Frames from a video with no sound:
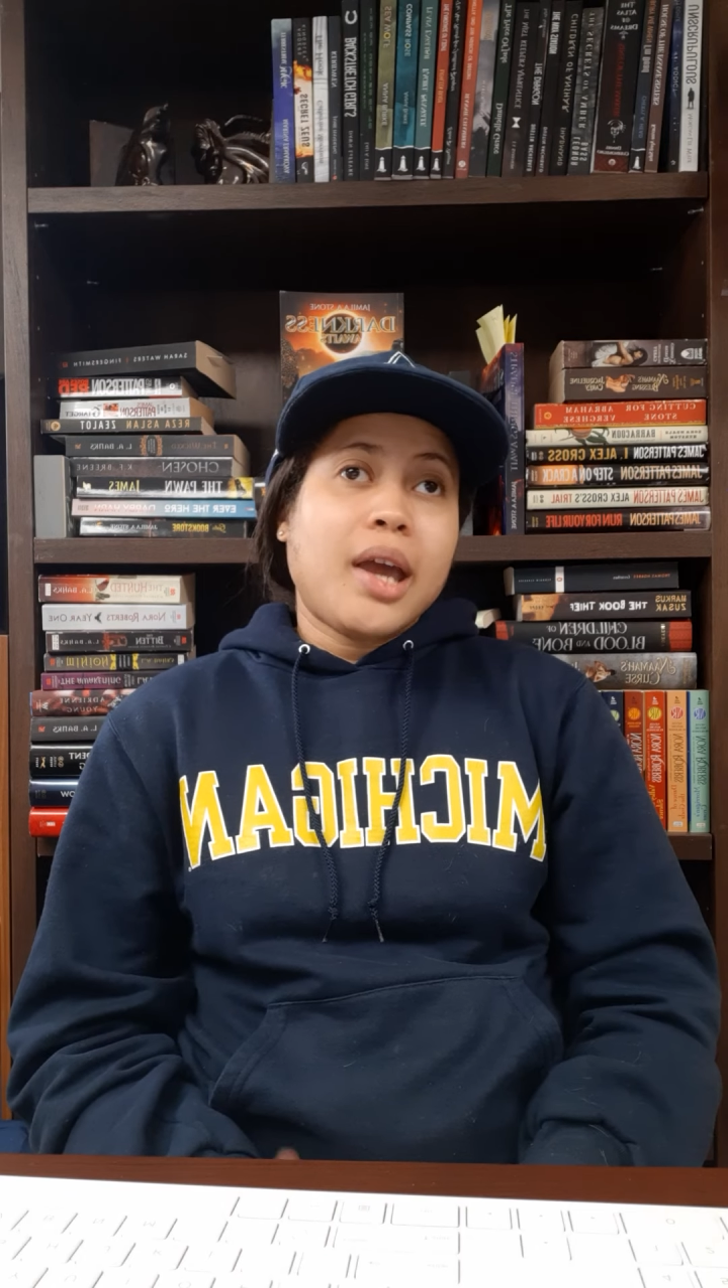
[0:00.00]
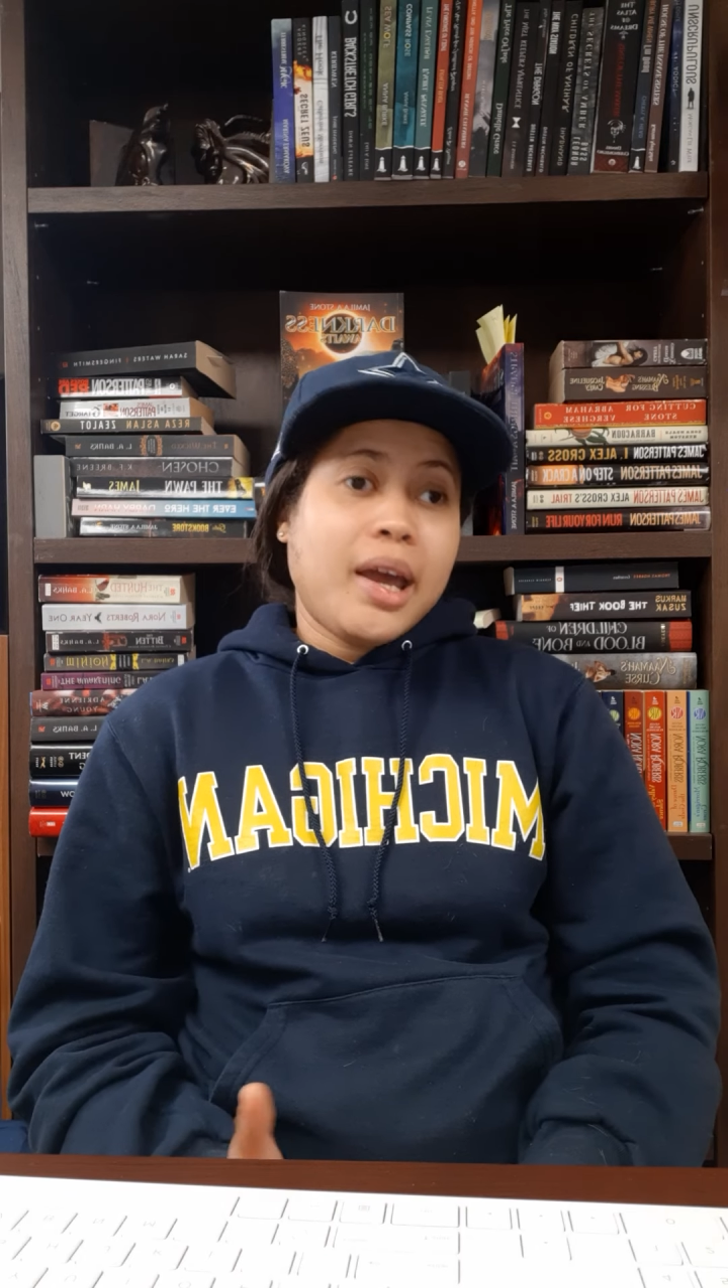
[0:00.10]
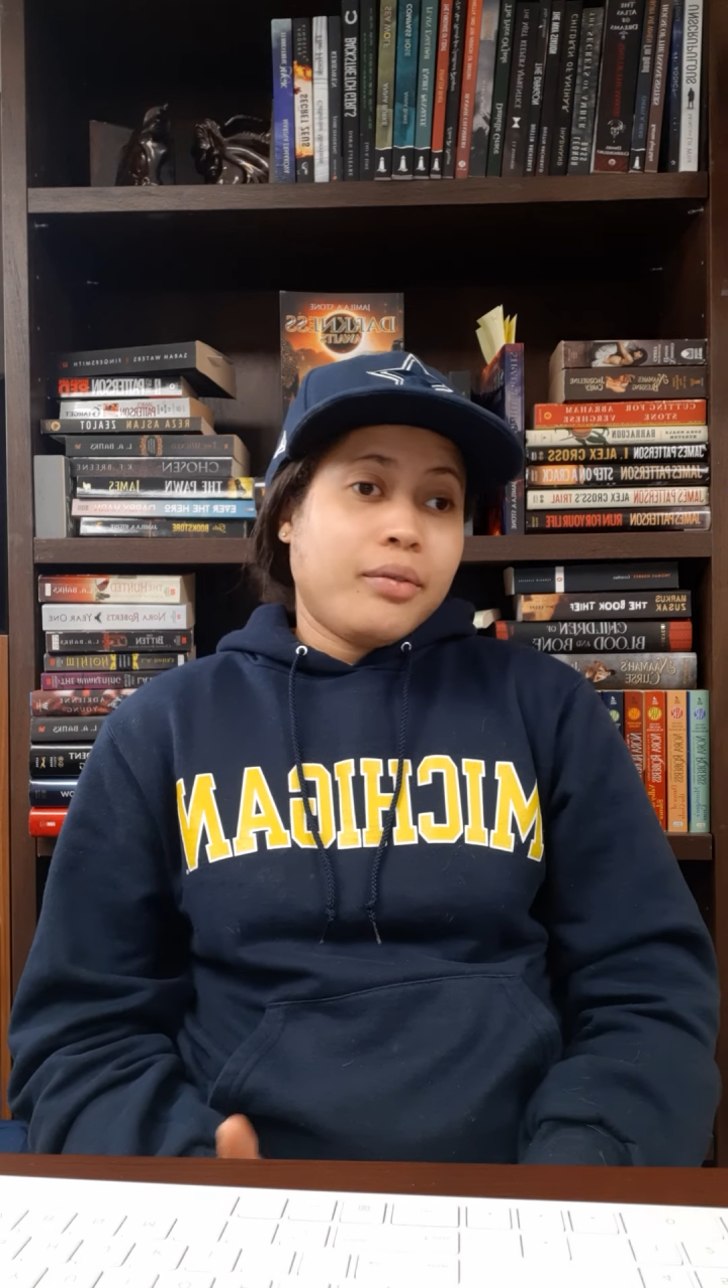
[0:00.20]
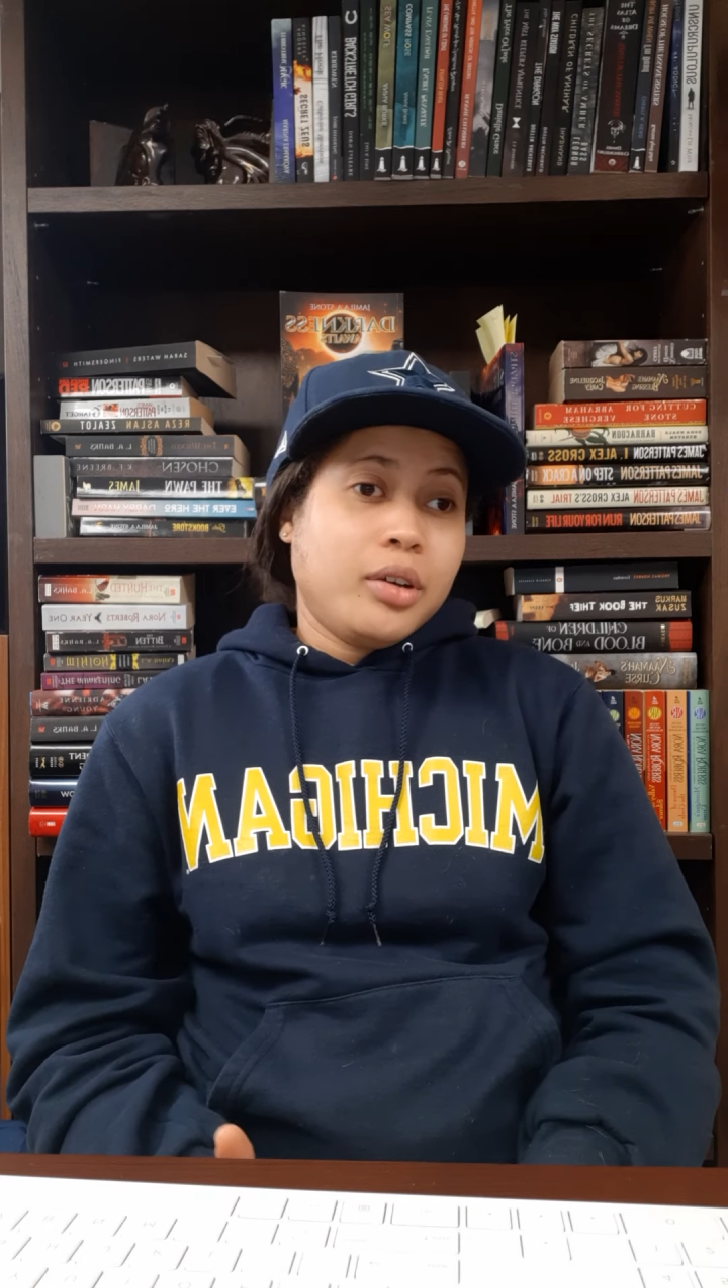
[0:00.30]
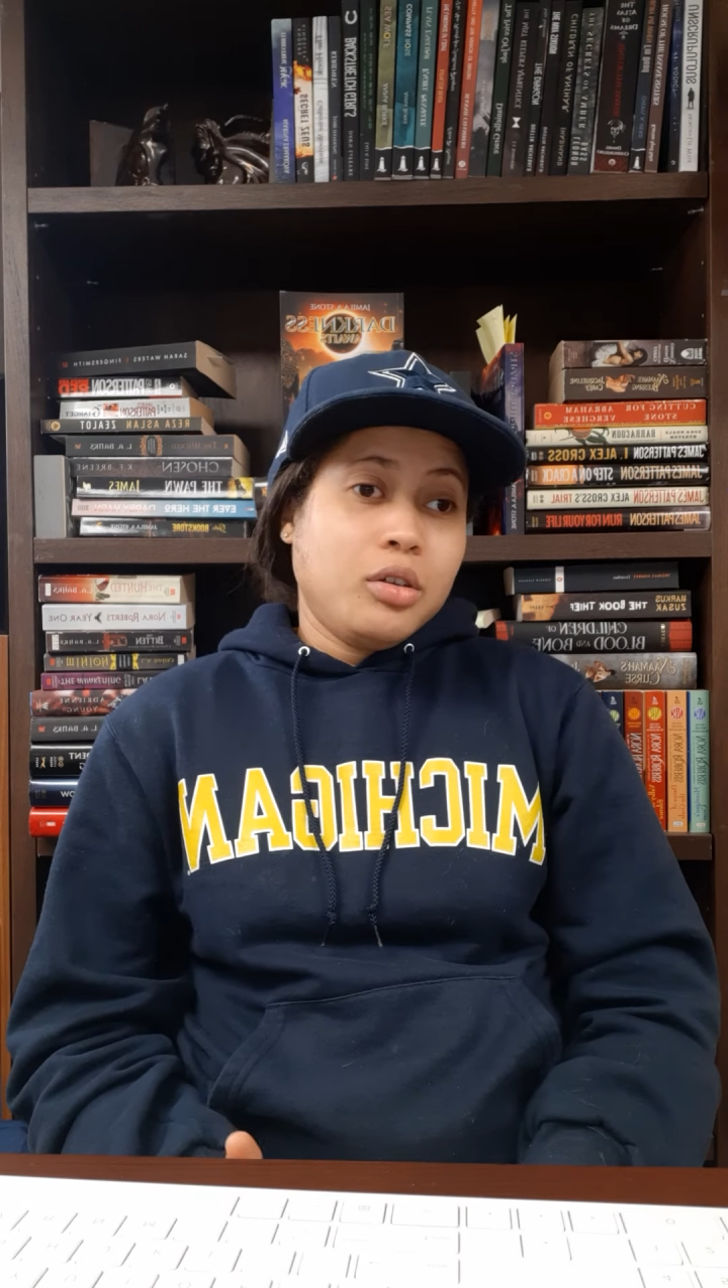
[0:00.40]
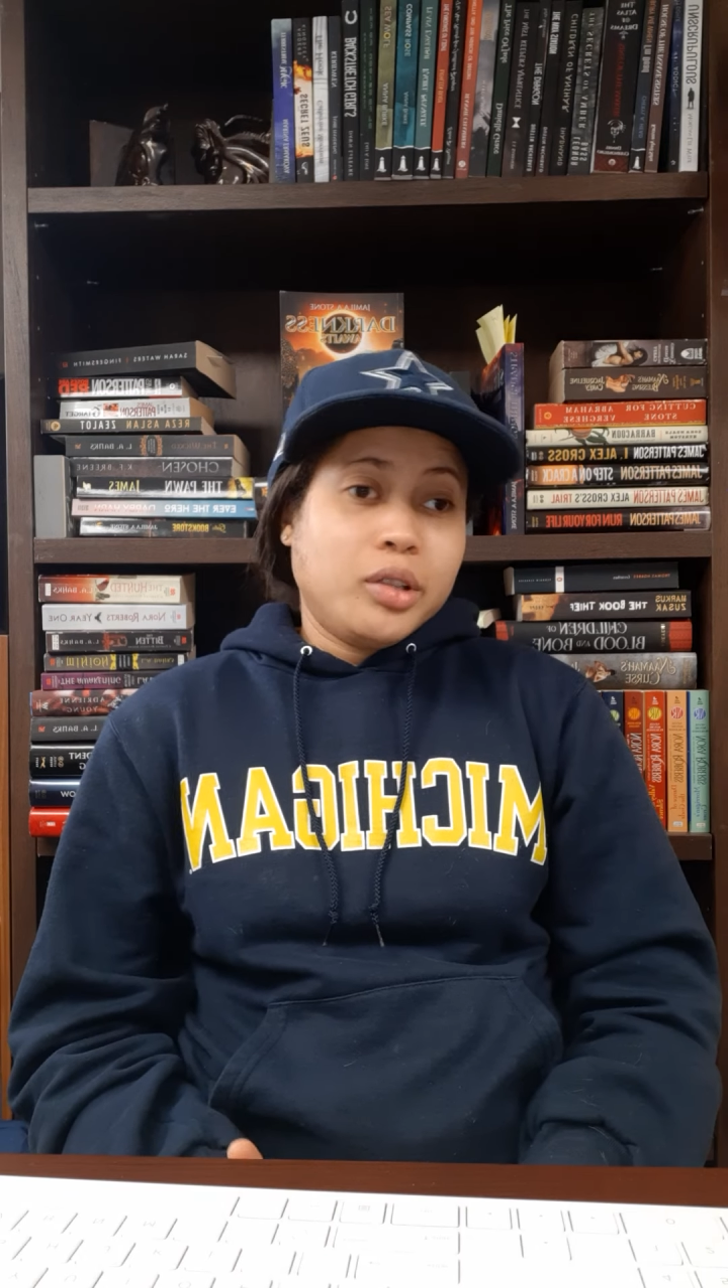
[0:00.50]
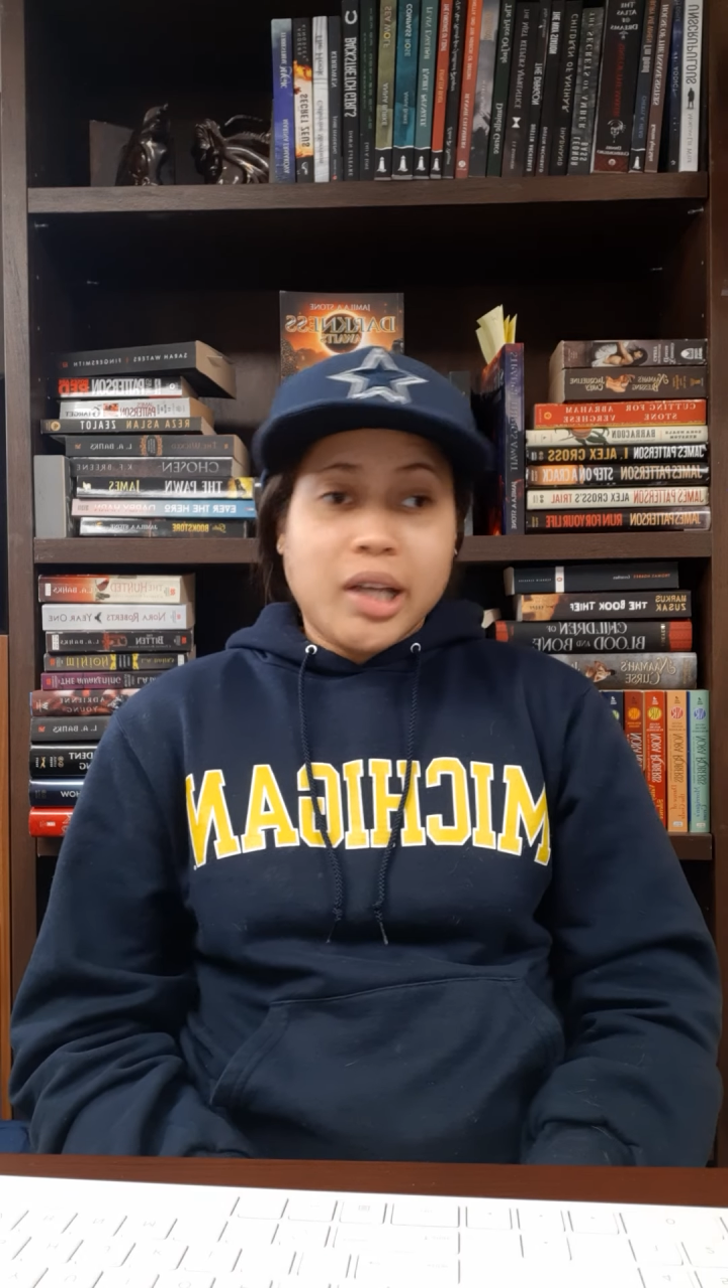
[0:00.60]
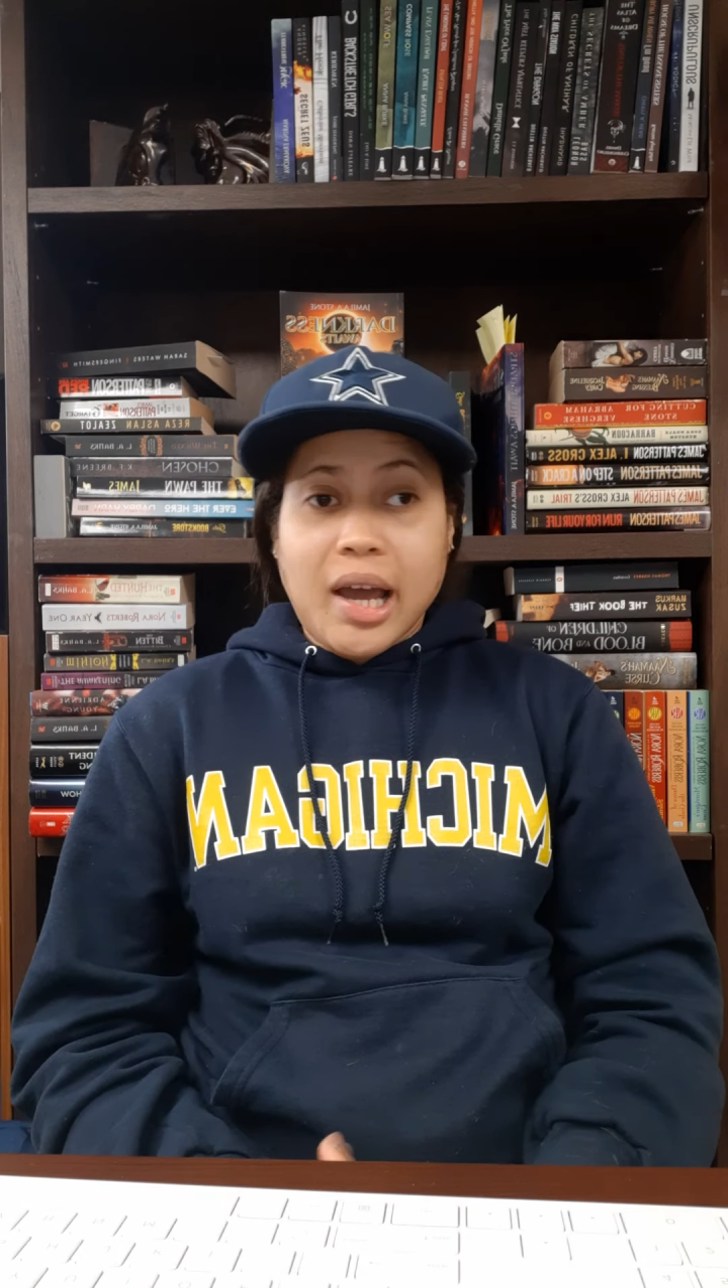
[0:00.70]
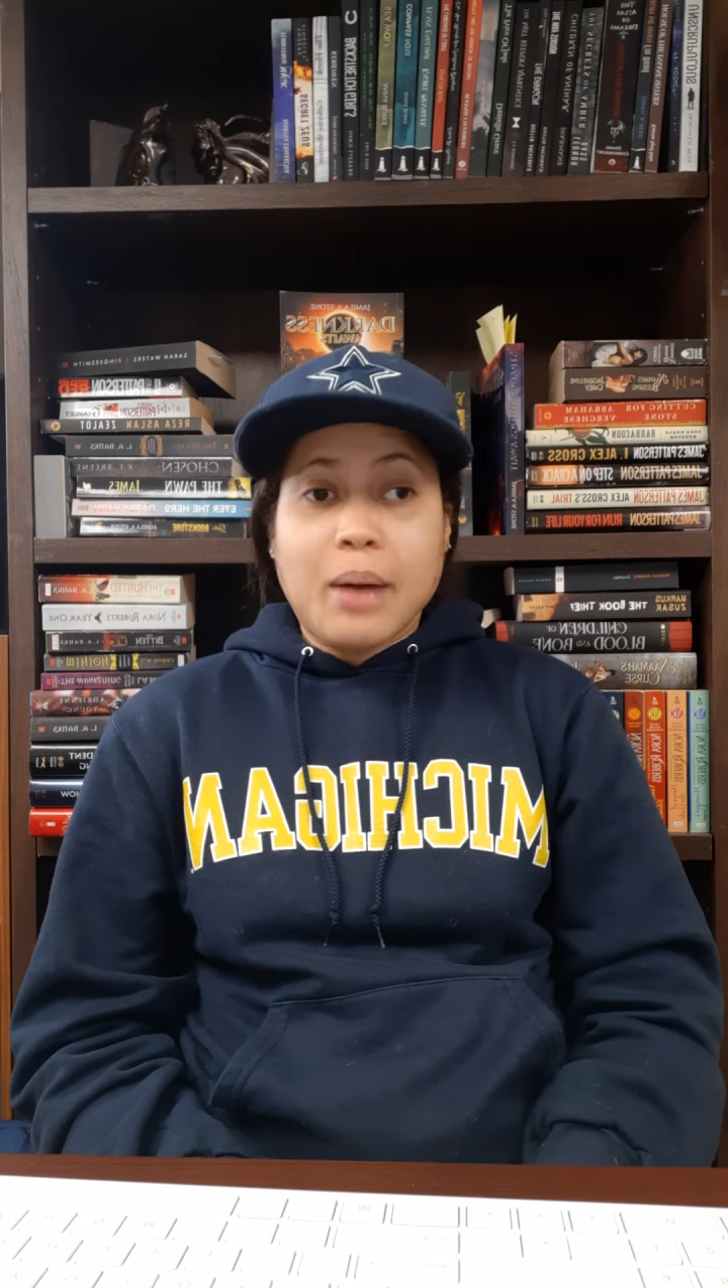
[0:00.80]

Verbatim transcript: avenues that